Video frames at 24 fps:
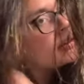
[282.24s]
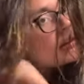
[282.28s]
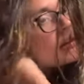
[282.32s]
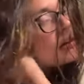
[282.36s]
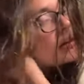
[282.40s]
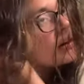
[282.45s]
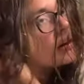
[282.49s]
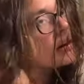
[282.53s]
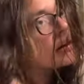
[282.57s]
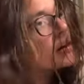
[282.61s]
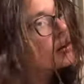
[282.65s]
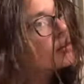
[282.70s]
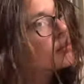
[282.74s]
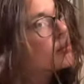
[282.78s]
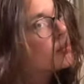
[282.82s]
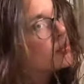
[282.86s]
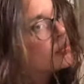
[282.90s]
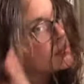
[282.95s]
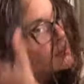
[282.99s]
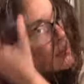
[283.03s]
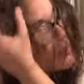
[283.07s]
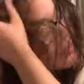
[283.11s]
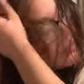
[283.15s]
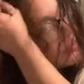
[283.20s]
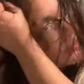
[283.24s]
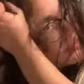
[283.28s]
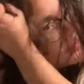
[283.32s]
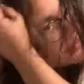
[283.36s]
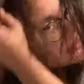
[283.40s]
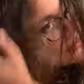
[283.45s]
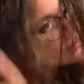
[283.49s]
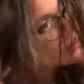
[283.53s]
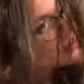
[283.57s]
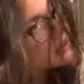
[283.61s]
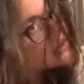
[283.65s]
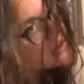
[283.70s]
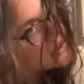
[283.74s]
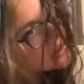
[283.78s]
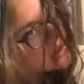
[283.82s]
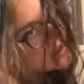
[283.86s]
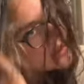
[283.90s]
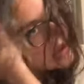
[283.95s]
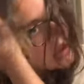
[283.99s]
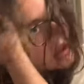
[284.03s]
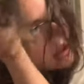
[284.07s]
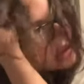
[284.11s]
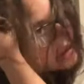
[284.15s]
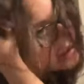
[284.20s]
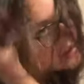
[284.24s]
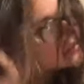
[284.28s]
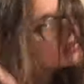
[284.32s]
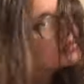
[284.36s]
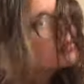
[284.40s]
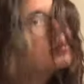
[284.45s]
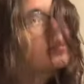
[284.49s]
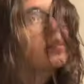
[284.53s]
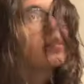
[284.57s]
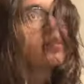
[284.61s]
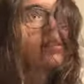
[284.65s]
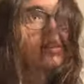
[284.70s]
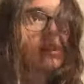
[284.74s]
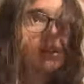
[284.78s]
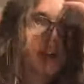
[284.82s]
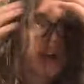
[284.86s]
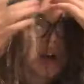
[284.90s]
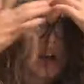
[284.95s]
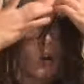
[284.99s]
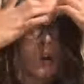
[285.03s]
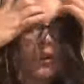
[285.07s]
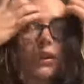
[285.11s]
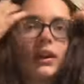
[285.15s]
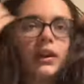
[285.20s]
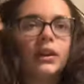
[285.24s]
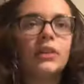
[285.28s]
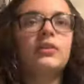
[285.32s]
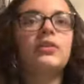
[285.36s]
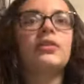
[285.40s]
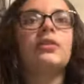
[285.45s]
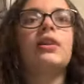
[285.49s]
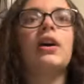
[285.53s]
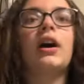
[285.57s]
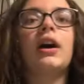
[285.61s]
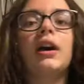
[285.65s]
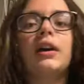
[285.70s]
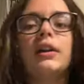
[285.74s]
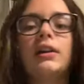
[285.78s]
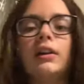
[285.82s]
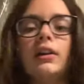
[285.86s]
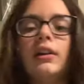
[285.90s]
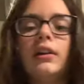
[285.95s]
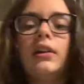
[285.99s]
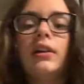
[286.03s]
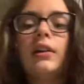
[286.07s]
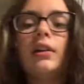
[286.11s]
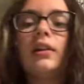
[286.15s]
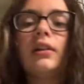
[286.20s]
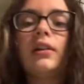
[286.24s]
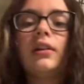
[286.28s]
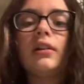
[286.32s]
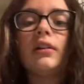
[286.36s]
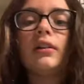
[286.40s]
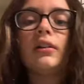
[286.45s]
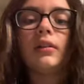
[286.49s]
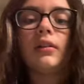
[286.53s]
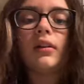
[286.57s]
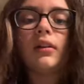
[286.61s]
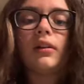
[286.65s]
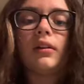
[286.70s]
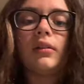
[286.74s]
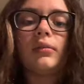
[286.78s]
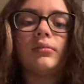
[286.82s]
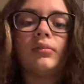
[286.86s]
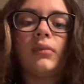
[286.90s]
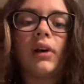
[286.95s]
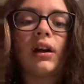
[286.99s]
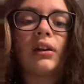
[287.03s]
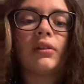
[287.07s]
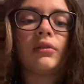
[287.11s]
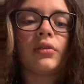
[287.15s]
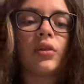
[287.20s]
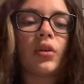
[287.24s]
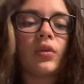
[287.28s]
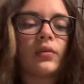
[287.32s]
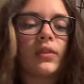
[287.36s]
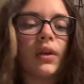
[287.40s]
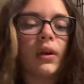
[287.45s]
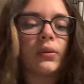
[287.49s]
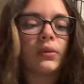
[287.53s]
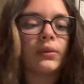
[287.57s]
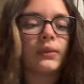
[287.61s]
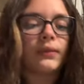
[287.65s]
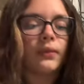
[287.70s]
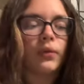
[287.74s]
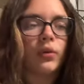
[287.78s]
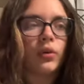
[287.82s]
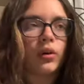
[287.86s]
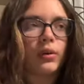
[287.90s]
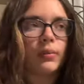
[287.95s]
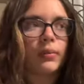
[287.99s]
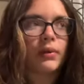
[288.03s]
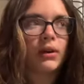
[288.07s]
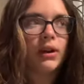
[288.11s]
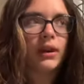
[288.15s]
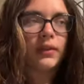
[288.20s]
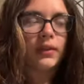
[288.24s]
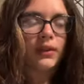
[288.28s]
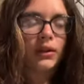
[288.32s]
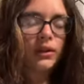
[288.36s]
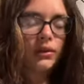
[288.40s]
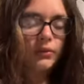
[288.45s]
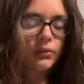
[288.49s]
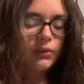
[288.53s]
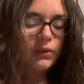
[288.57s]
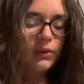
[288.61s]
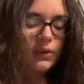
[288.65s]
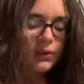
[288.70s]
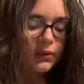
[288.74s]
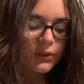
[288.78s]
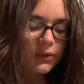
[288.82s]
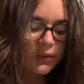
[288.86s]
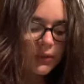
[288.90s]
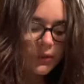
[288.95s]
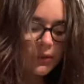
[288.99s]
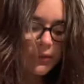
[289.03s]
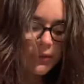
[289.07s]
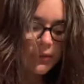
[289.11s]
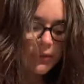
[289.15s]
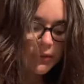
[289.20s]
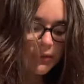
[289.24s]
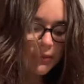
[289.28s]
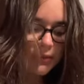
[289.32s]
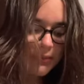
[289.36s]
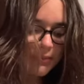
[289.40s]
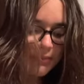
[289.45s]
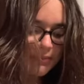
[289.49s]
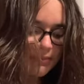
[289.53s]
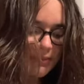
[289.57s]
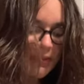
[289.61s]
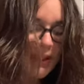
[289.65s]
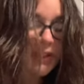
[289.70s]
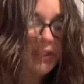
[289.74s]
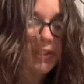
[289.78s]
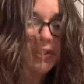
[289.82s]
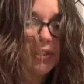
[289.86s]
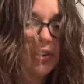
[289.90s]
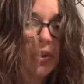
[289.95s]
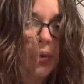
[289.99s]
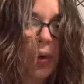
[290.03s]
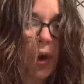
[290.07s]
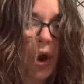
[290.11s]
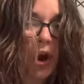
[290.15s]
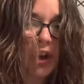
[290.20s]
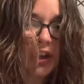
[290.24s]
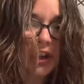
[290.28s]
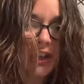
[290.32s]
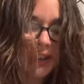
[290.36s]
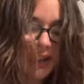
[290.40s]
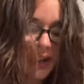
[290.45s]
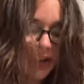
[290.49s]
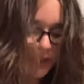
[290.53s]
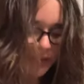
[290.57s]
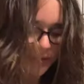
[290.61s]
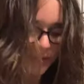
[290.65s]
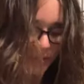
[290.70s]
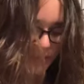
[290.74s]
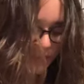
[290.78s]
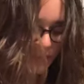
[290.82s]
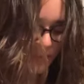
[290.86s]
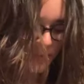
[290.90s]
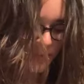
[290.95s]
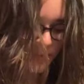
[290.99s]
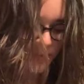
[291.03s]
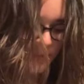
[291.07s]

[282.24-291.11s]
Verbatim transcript: Um, so yeah, on each side. Um, I don't know if that was four, but I think it was. It's so hard to get out too.